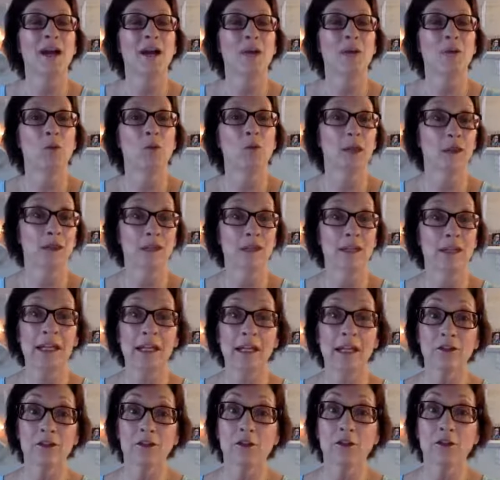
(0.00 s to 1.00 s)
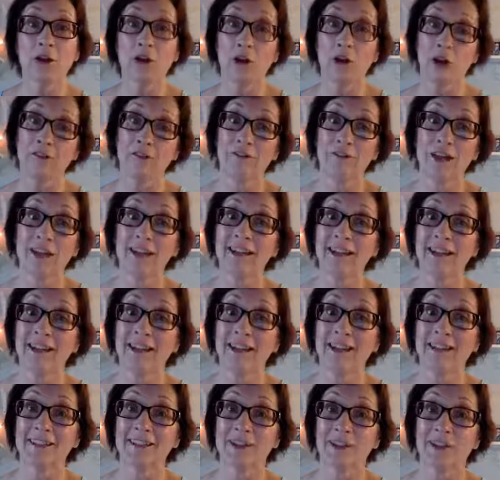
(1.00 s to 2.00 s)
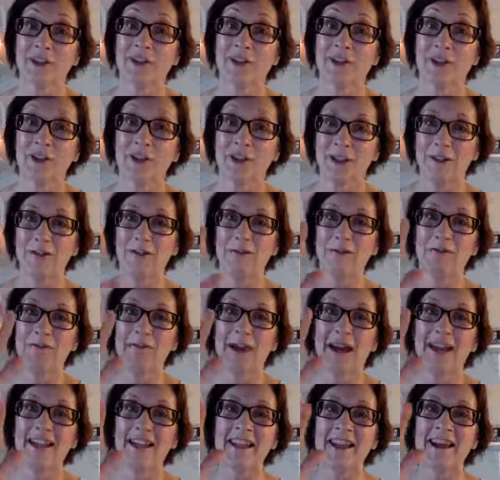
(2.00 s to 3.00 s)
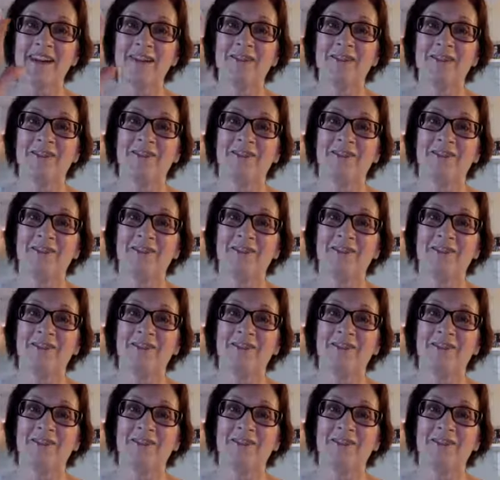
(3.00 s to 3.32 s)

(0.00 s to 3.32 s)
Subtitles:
with an answer, or I'll find an answer for you. Bye now.